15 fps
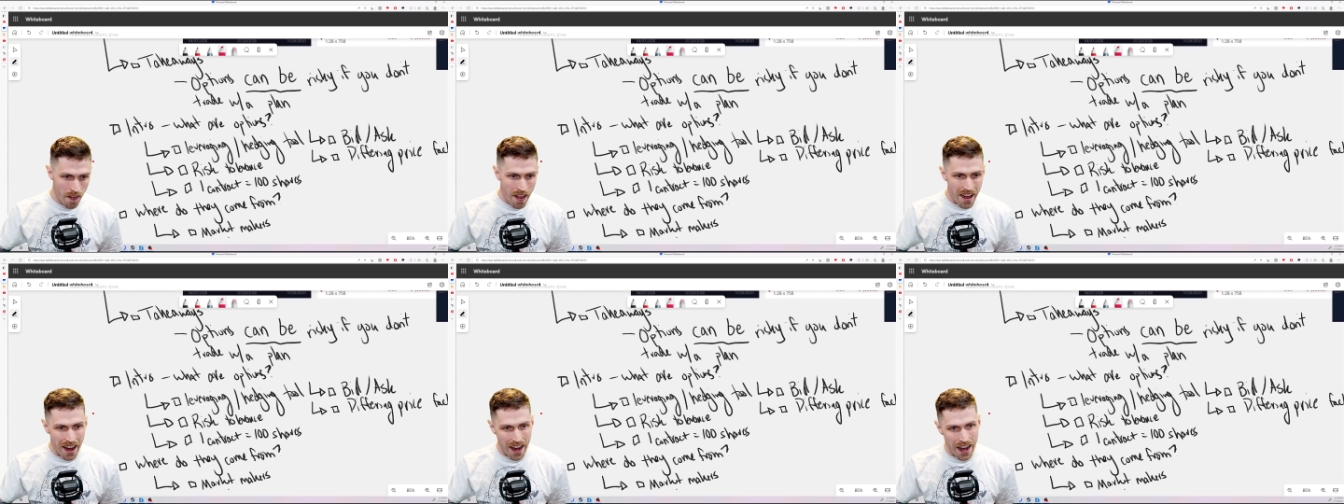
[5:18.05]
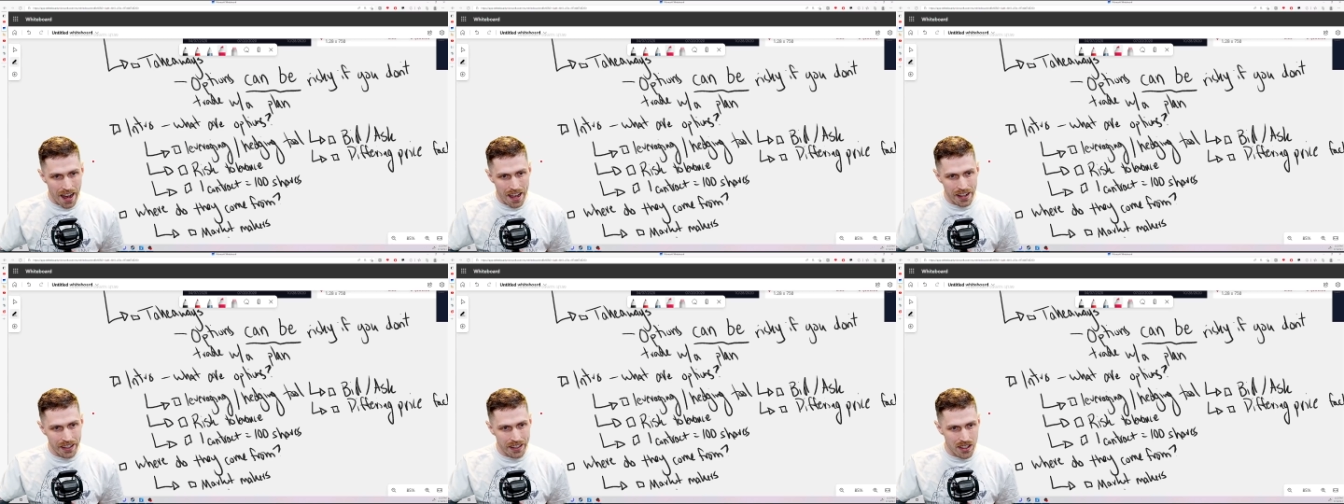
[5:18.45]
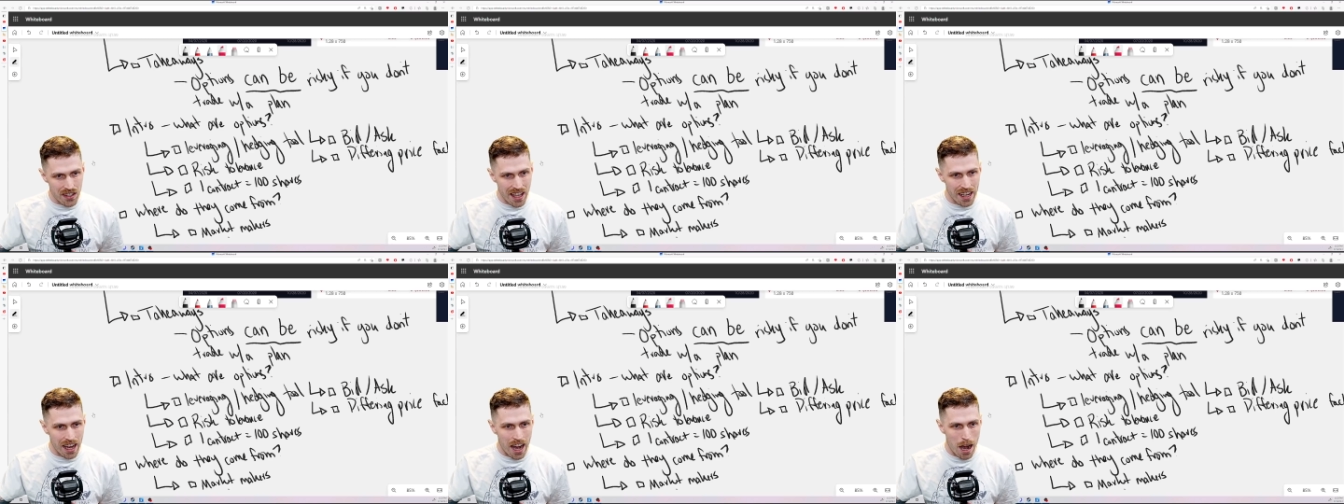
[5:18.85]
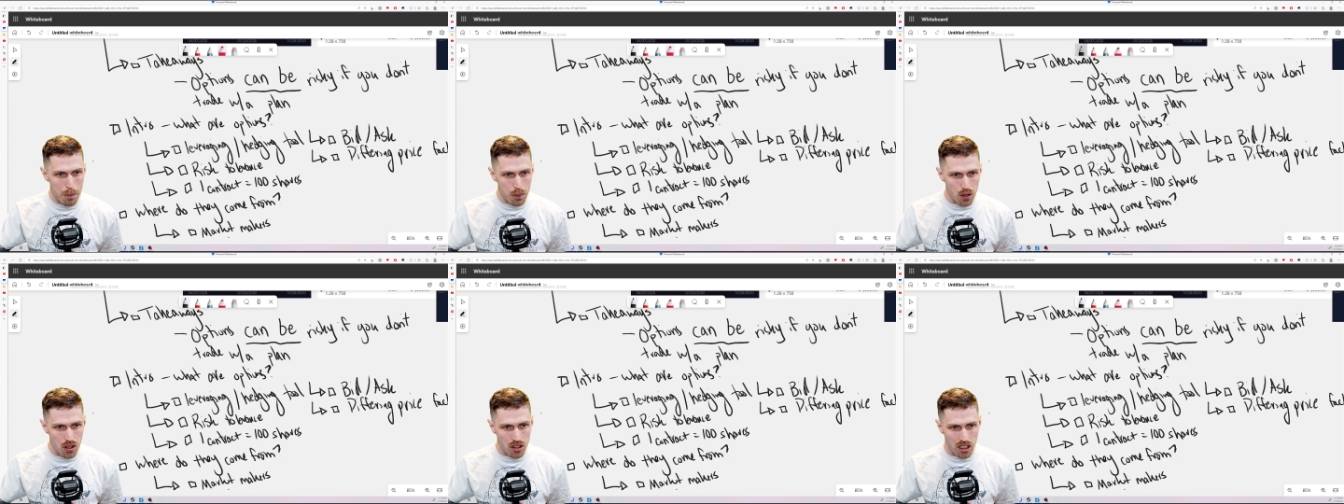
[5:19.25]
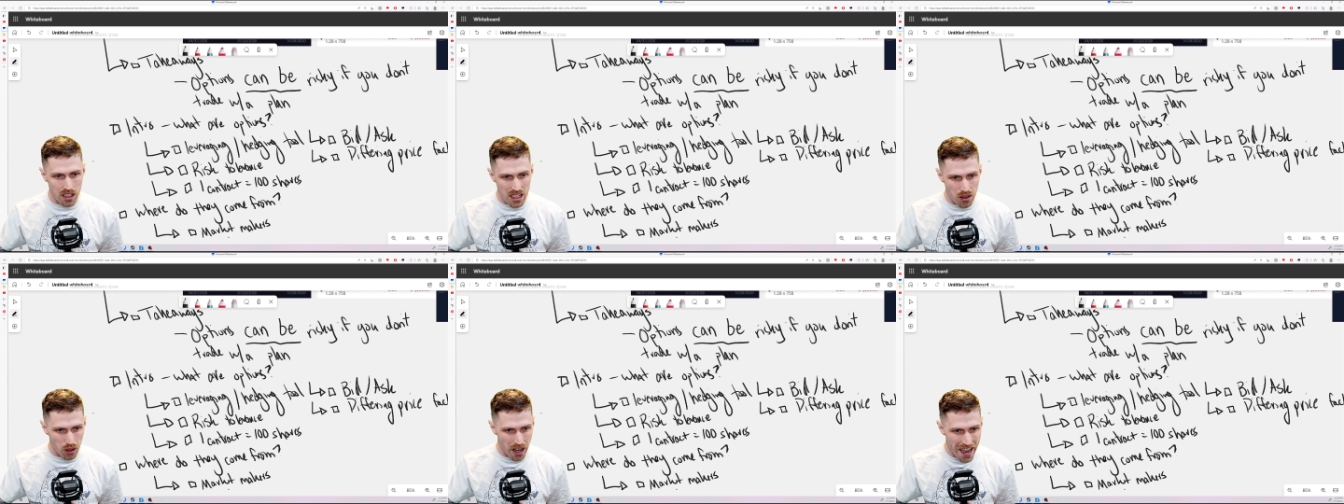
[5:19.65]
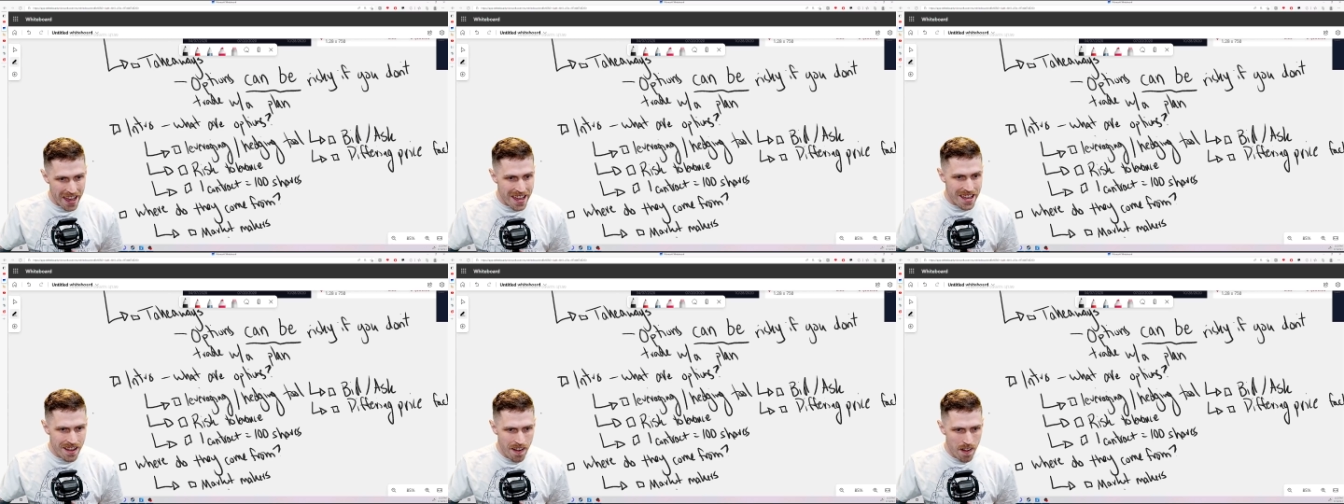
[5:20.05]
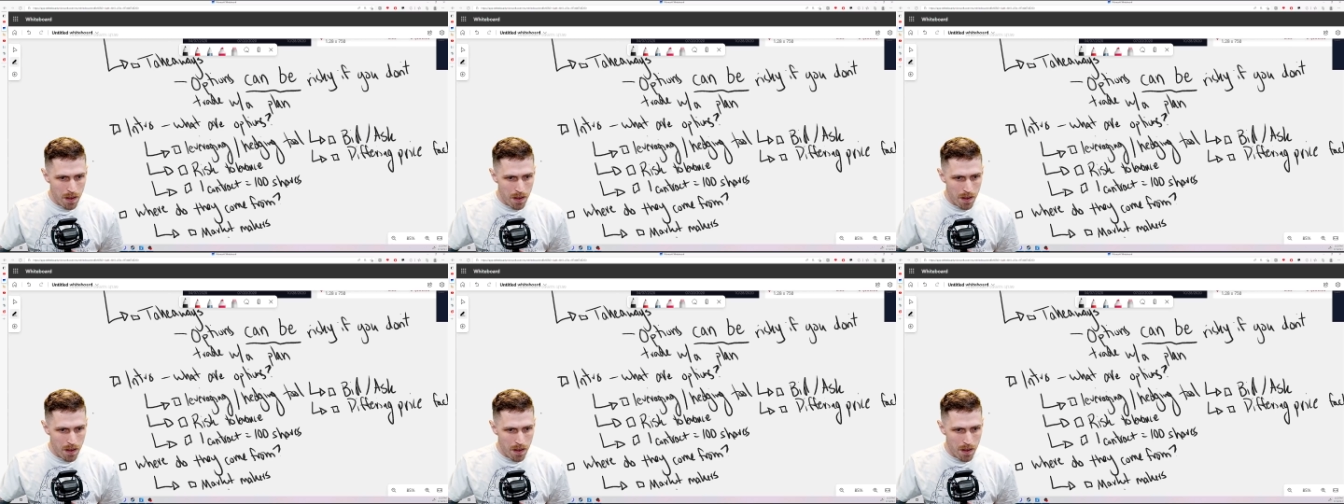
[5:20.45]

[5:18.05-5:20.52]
And it is that options can either A,